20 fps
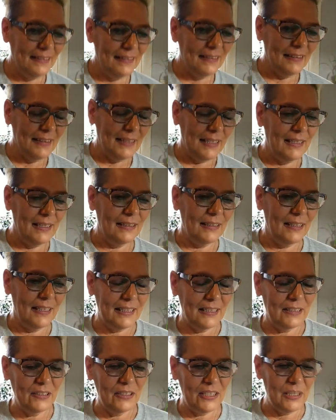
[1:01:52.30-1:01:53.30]
Yeah, like
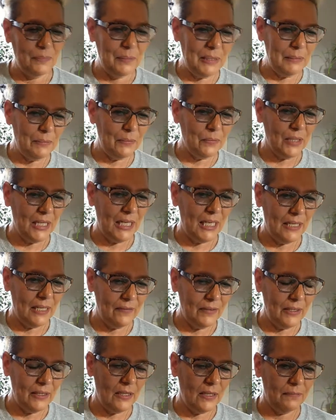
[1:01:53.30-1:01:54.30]
a lot of people were
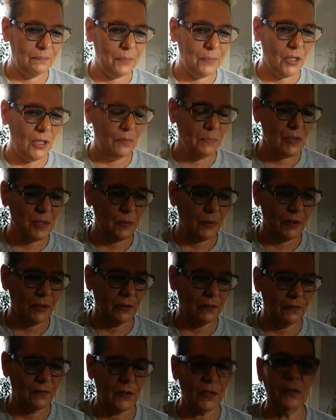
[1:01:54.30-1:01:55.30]
having problems with
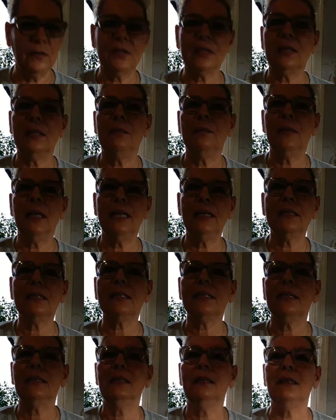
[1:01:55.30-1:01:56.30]
their phones. Am I
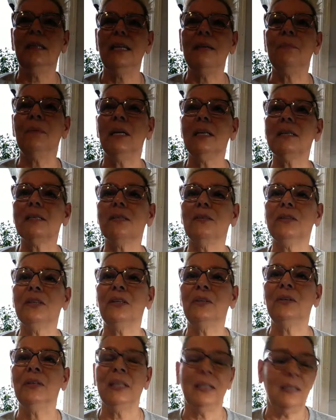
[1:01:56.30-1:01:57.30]
still am I still
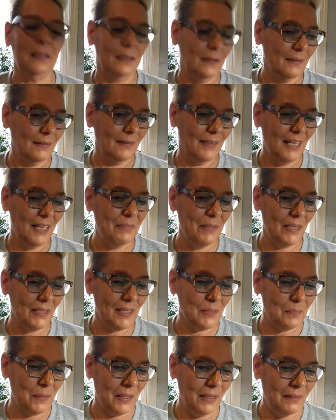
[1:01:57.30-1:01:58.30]
going here? I
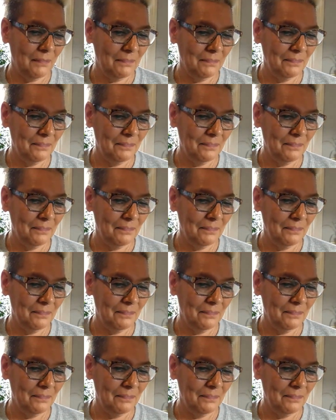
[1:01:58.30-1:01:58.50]
must be.